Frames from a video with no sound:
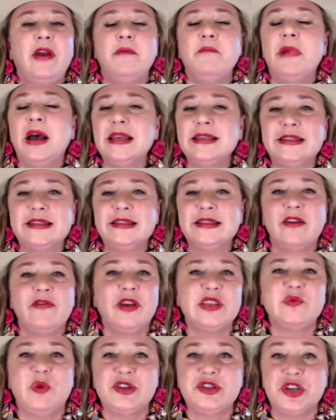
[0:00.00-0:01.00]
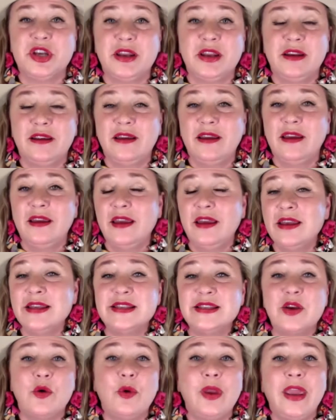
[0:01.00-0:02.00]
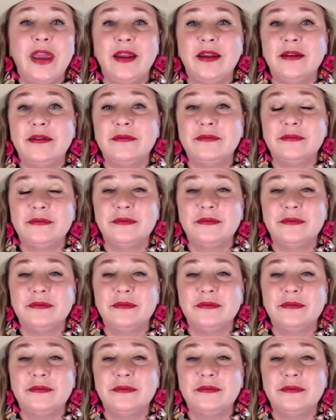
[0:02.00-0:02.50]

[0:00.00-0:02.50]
and my self-expression is queen.